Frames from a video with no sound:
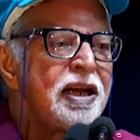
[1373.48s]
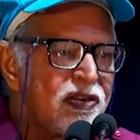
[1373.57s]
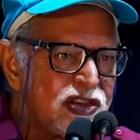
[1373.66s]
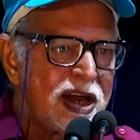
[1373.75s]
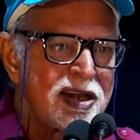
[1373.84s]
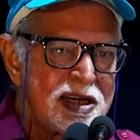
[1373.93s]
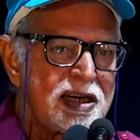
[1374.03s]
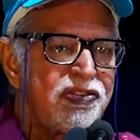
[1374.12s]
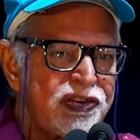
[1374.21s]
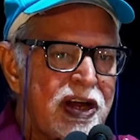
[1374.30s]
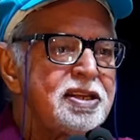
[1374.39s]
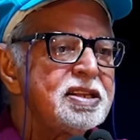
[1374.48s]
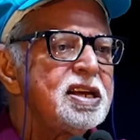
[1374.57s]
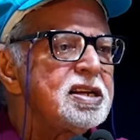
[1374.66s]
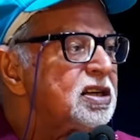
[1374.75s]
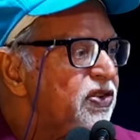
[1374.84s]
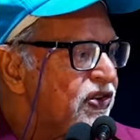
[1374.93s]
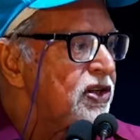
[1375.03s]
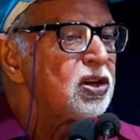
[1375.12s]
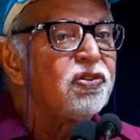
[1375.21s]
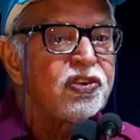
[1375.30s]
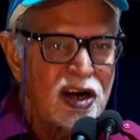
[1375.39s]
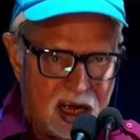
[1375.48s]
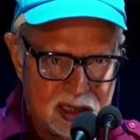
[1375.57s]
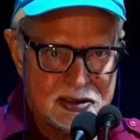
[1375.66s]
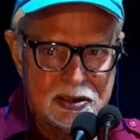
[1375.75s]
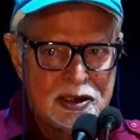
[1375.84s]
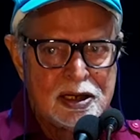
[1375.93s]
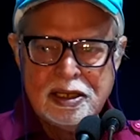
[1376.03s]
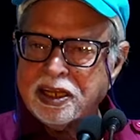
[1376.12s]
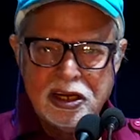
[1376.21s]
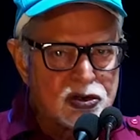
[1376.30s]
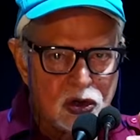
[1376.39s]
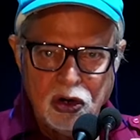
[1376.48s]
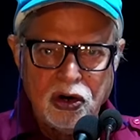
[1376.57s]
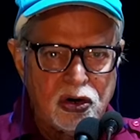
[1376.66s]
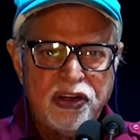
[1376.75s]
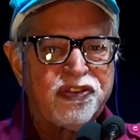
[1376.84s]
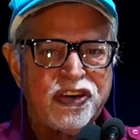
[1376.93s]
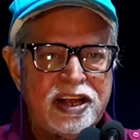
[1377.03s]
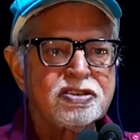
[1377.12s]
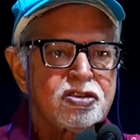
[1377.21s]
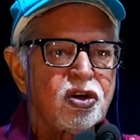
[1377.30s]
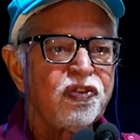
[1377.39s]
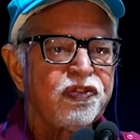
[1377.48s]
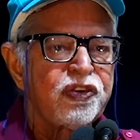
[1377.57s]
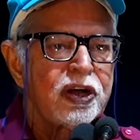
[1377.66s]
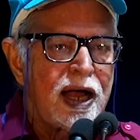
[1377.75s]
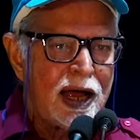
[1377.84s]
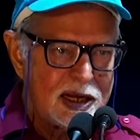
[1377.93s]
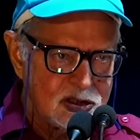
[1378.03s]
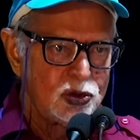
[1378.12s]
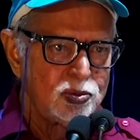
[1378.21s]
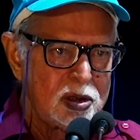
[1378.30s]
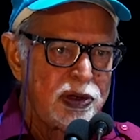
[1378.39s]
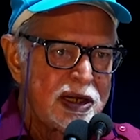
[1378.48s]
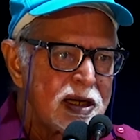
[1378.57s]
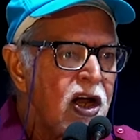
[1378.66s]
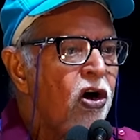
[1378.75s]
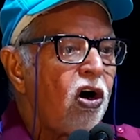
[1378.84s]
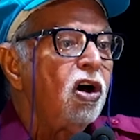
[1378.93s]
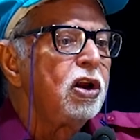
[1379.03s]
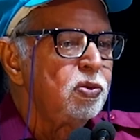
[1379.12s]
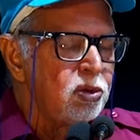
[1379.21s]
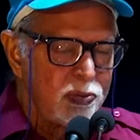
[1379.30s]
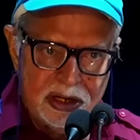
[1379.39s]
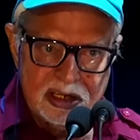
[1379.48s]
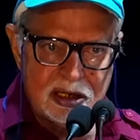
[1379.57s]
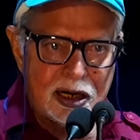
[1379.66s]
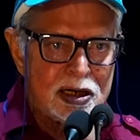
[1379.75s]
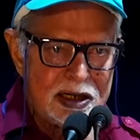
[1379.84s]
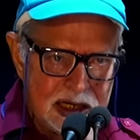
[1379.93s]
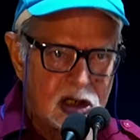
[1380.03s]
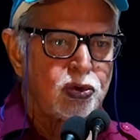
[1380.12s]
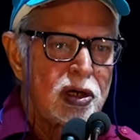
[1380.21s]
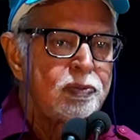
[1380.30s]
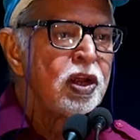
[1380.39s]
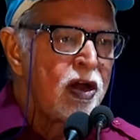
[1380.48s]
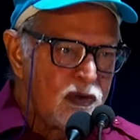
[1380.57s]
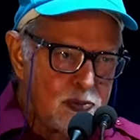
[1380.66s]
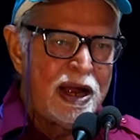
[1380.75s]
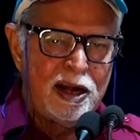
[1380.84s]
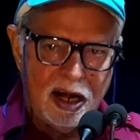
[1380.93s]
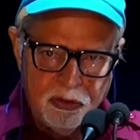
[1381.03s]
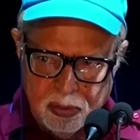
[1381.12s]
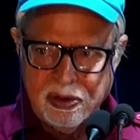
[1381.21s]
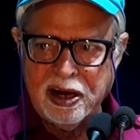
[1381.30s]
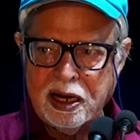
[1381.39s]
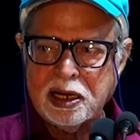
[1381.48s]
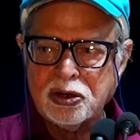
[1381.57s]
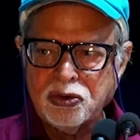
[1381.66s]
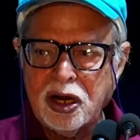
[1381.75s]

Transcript: if there is a difference, there is a difference of class. There is no difference of as human being, all human beings are equal. Men and women are